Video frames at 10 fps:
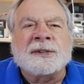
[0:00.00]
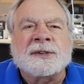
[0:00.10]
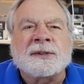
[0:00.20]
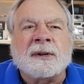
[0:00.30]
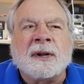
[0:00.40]

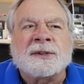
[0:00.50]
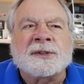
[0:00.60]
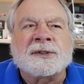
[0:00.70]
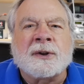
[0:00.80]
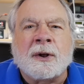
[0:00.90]
a
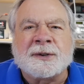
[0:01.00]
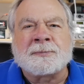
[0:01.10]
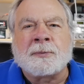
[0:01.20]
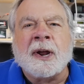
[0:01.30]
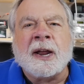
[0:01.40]
salt
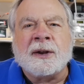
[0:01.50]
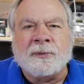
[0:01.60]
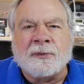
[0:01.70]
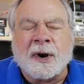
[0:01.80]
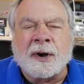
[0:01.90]
spray
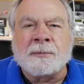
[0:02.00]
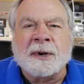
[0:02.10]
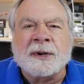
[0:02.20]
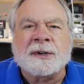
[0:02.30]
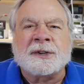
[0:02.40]

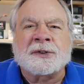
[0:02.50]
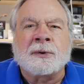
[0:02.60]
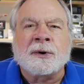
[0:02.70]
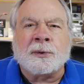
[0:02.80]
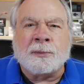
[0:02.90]
environment, and
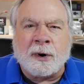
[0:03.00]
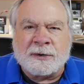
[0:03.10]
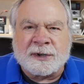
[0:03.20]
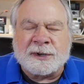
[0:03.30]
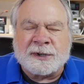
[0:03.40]
so
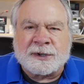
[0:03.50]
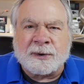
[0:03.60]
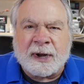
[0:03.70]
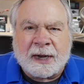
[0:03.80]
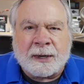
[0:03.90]
corrosion is
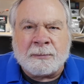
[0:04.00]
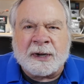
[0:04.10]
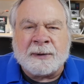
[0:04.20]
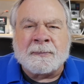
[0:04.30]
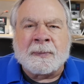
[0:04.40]
your
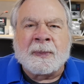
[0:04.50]
enemy.